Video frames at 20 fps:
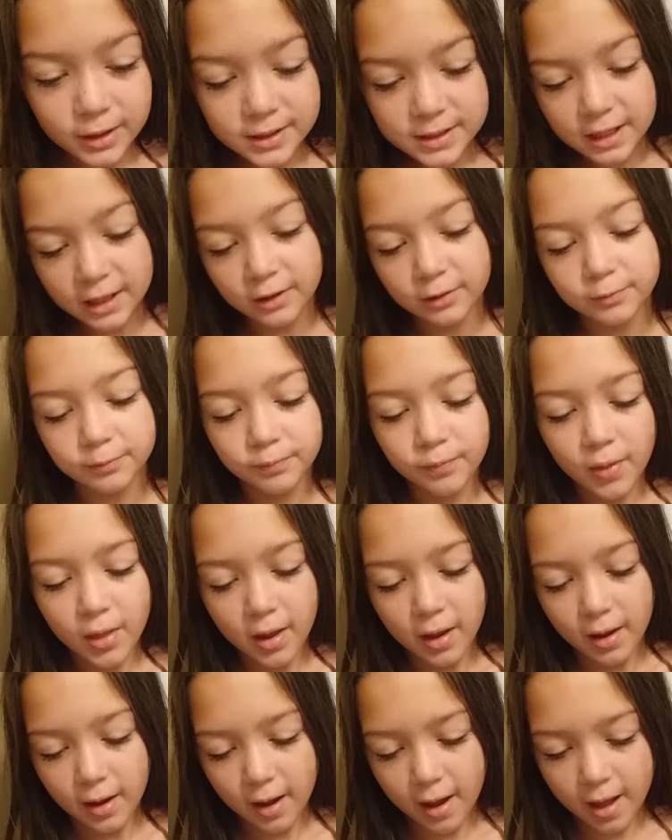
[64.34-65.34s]
wet down,
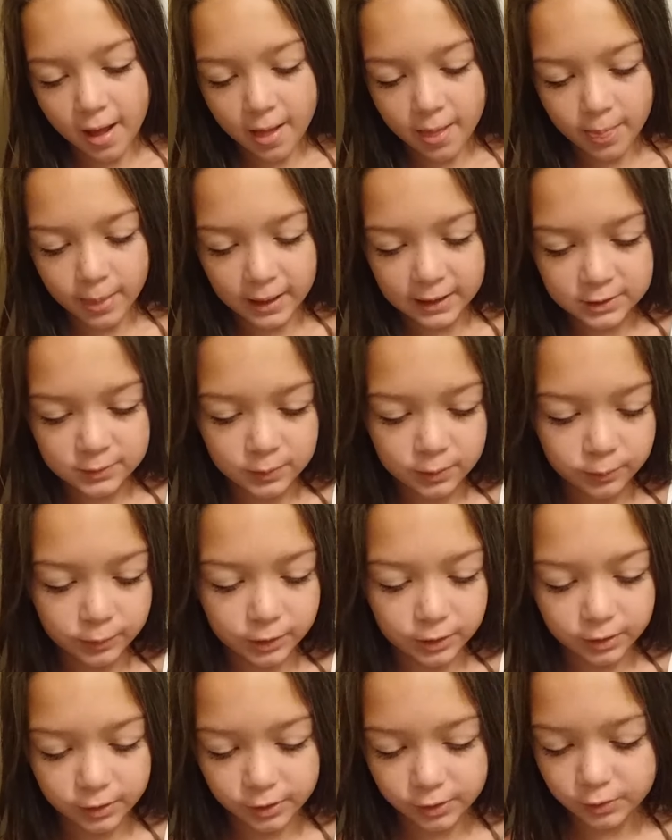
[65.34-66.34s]
and that's when
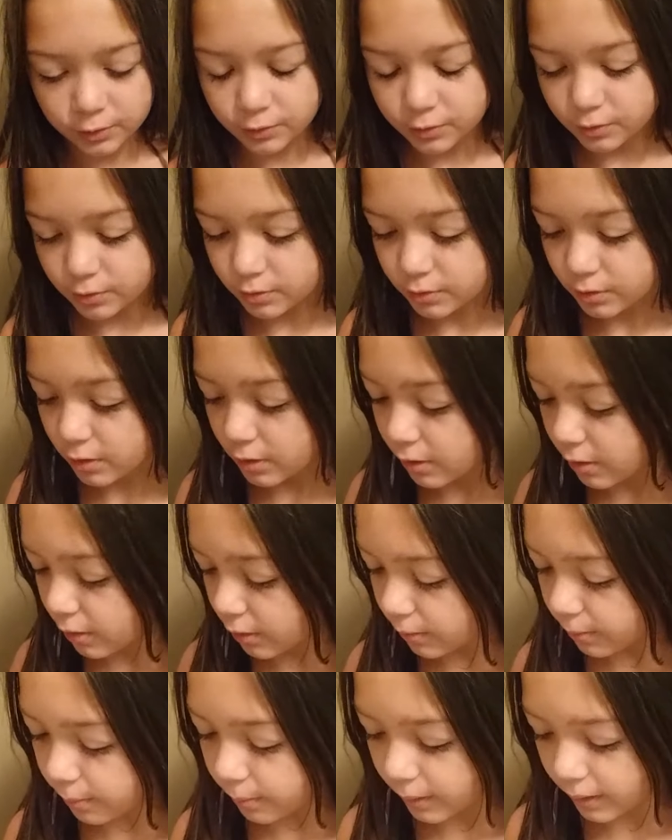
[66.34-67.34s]
we're gonna use
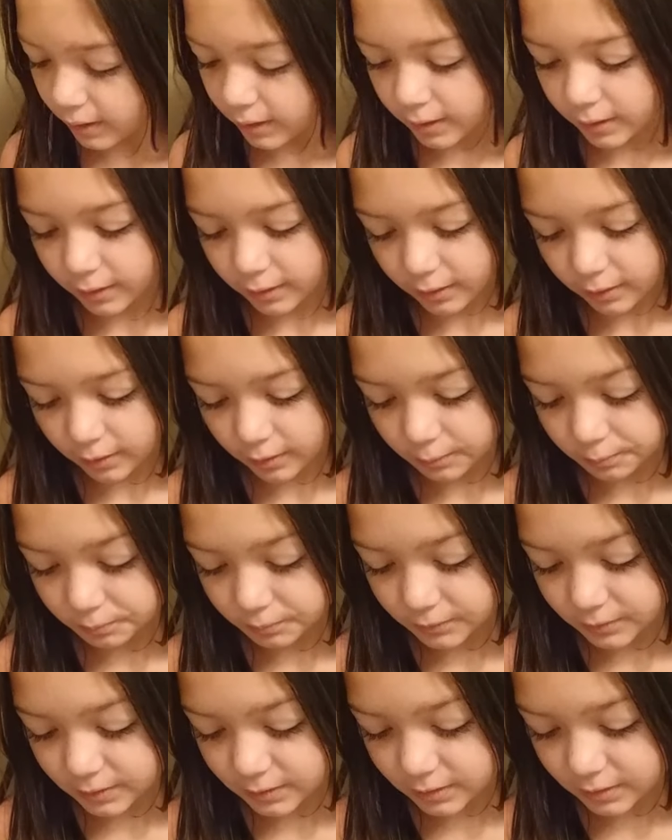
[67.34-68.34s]
my um,
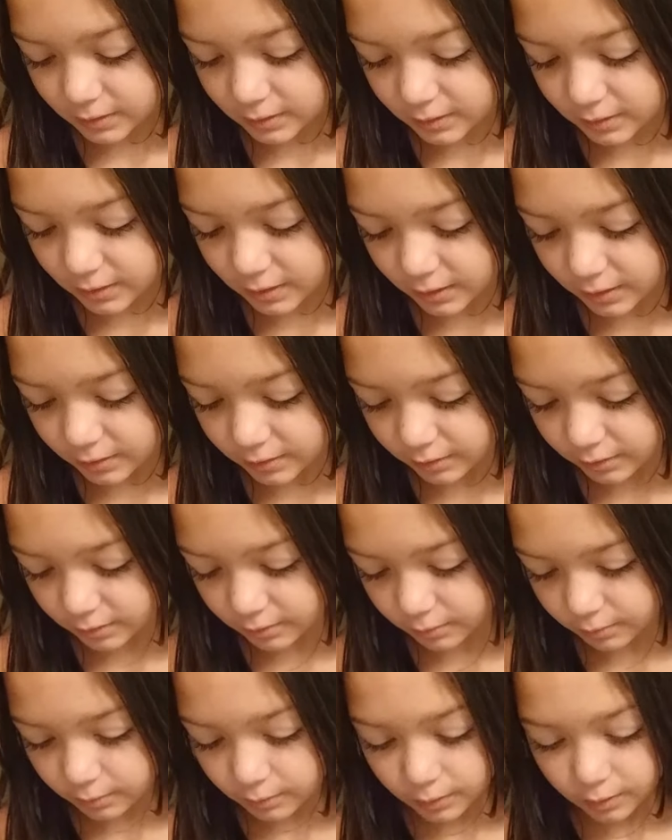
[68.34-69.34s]

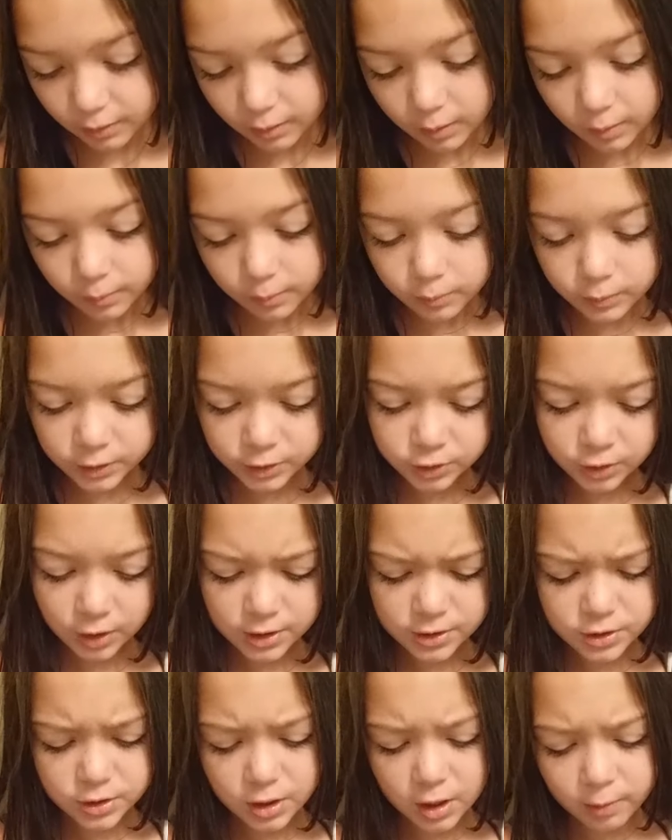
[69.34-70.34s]
tinted
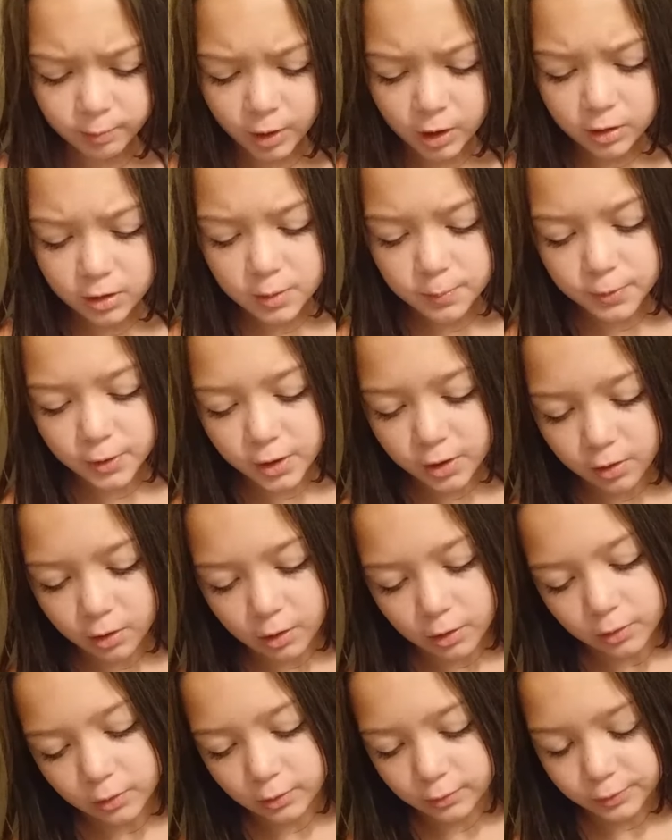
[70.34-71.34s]
moisturizer. I'm not gonna put it
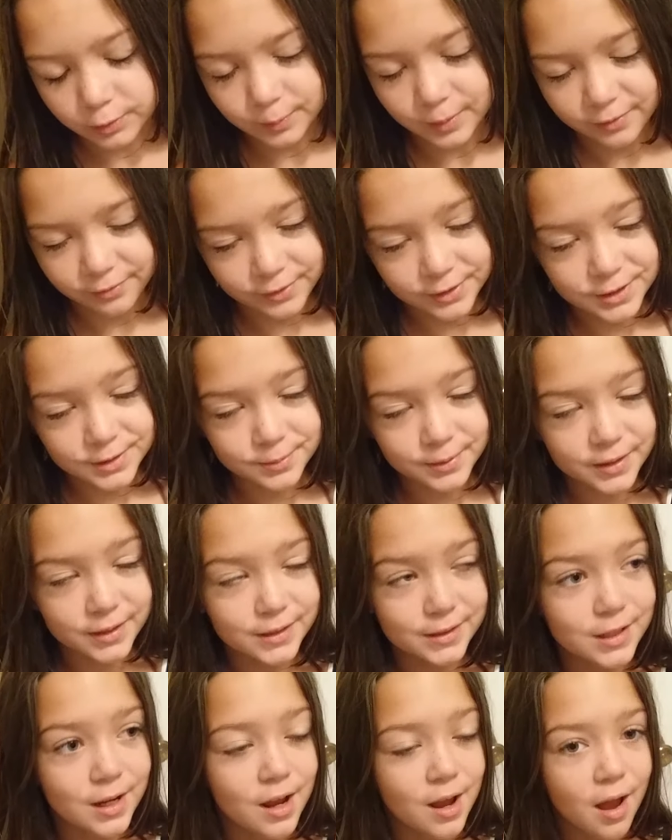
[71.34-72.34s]
all over my face
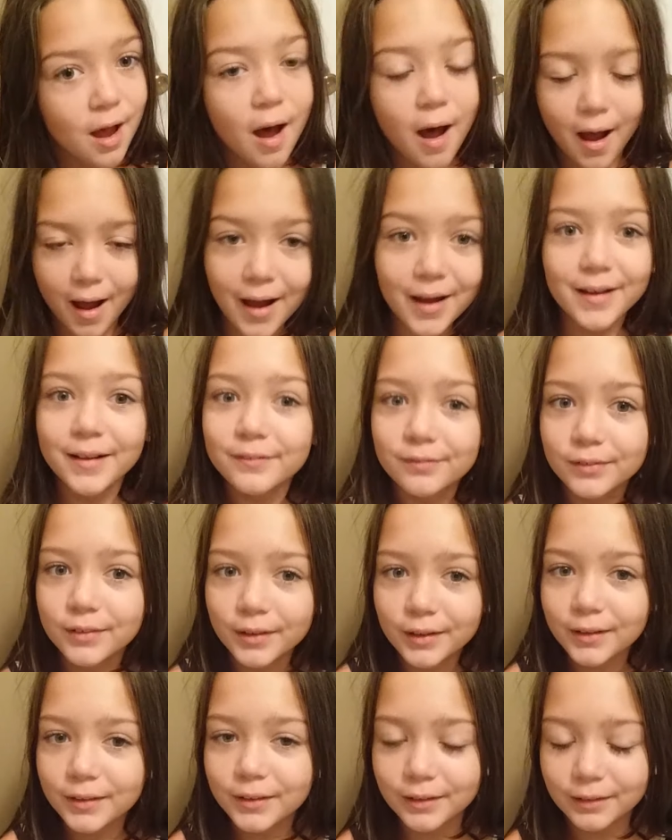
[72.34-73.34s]
because I have
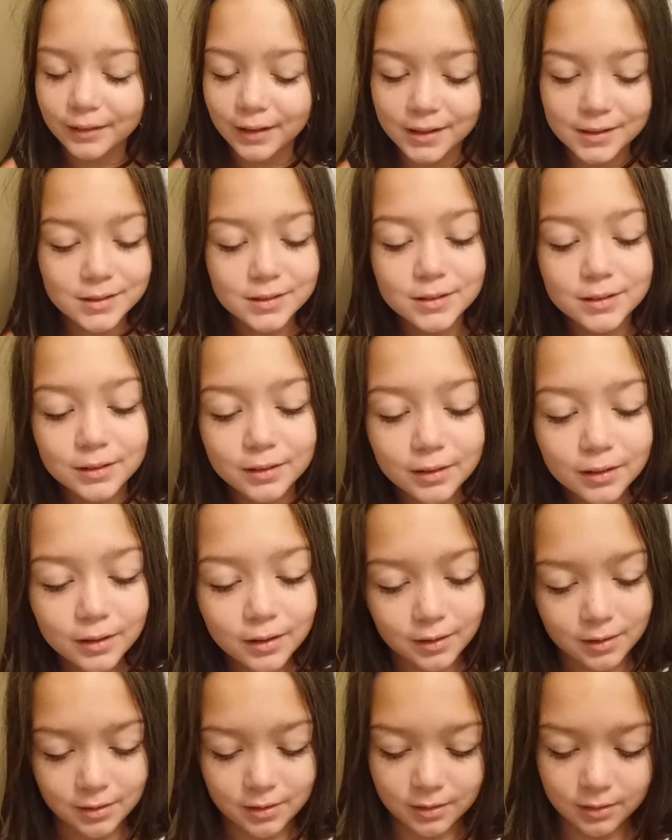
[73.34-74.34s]
learned the lesson
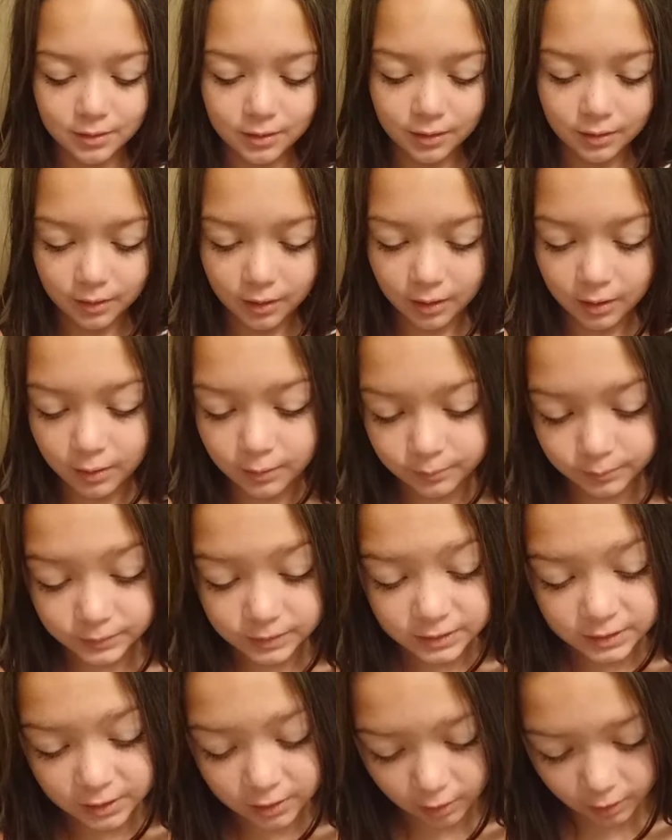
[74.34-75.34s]

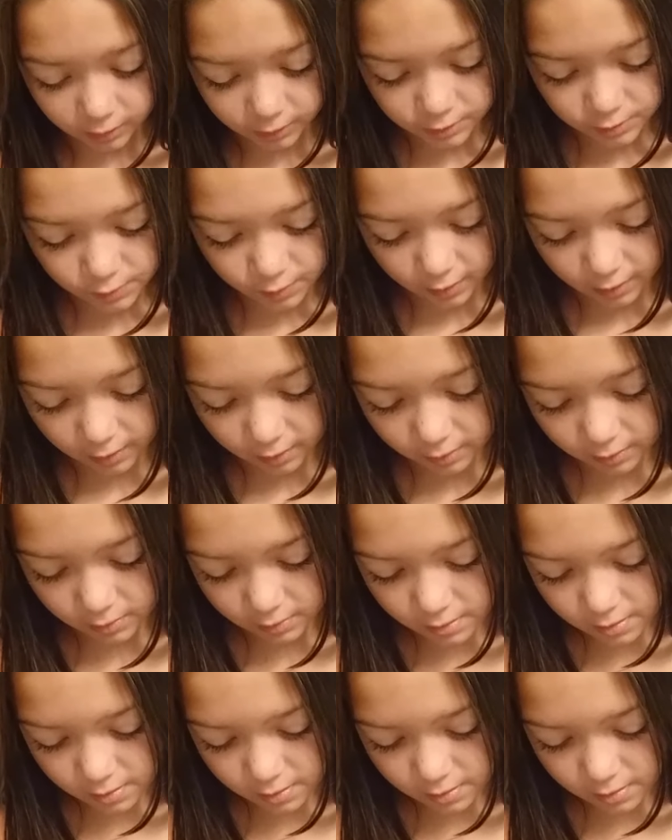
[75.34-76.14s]
um, to not do that.